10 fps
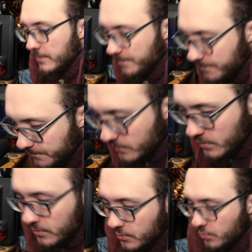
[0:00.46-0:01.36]

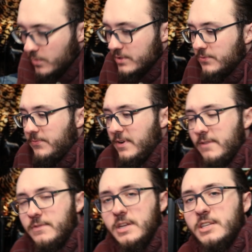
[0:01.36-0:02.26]
'Twas
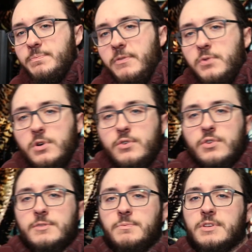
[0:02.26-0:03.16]
5 days before
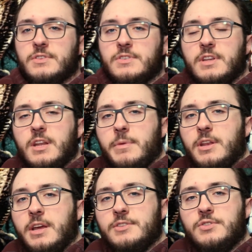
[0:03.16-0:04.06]
Christmas, and
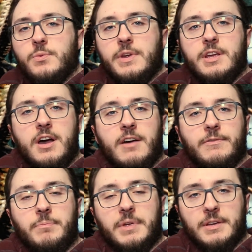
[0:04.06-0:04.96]
Emmett has the week
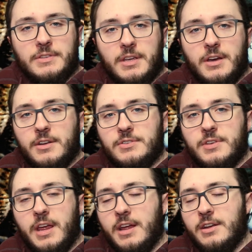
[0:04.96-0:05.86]
off because he got his
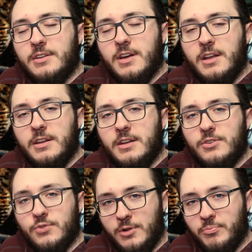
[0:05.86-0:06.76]
hand caught in a drill